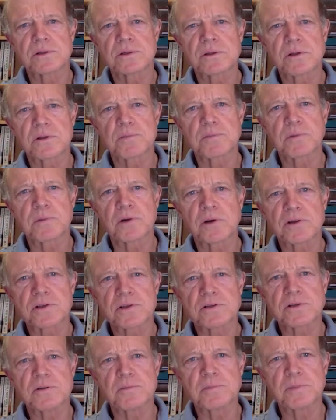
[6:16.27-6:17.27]
to the
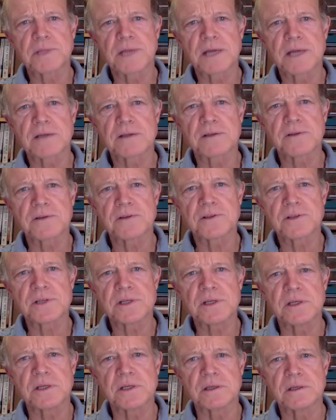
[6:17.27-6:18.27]
person who planted the
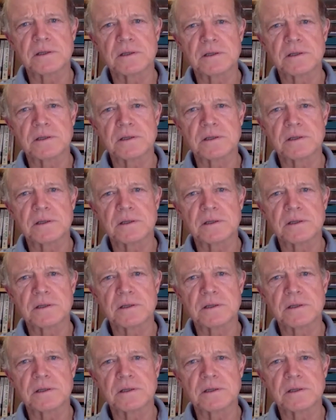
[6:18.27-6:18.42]
seed.